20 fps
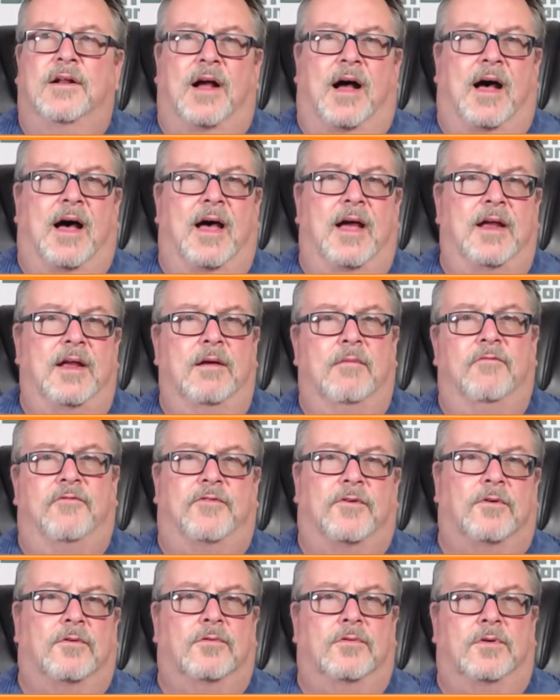I am
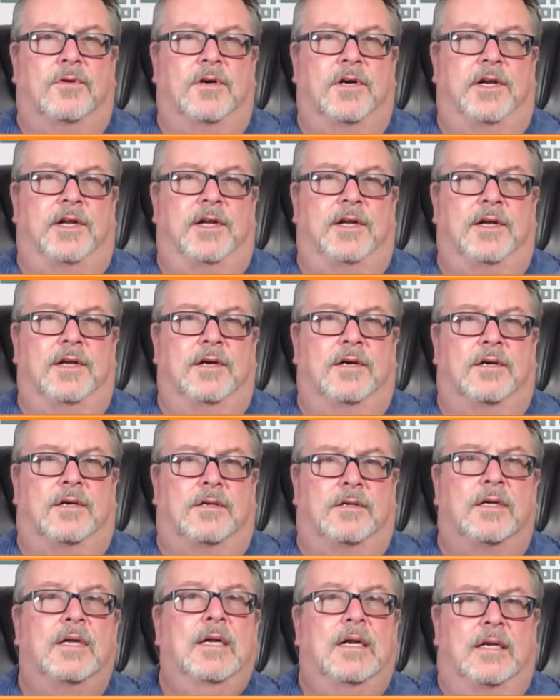for
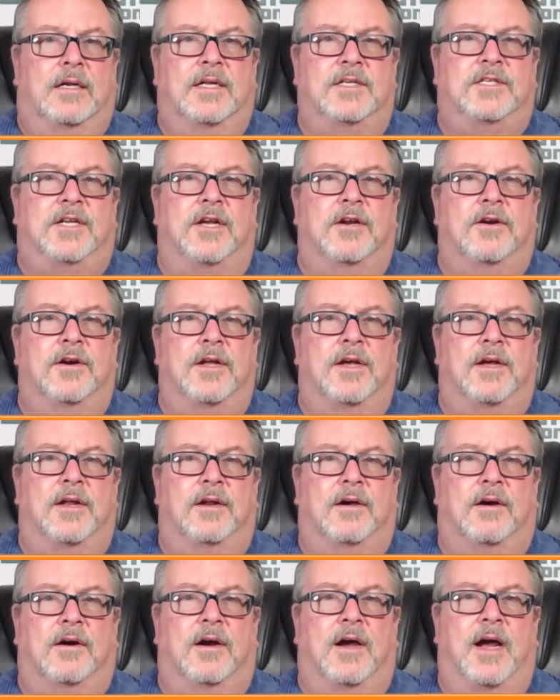real. Let's get her
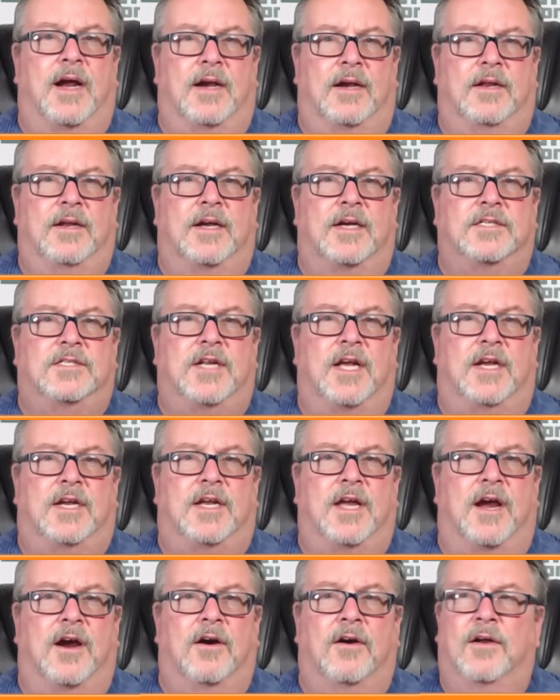done. All right. You guys take
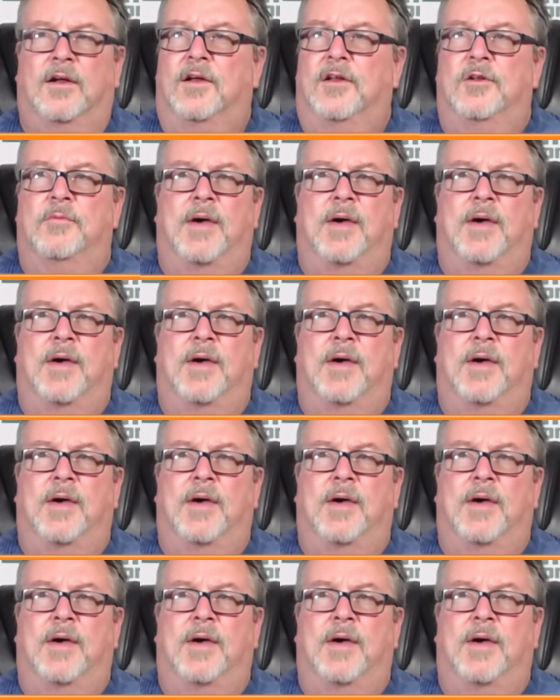care.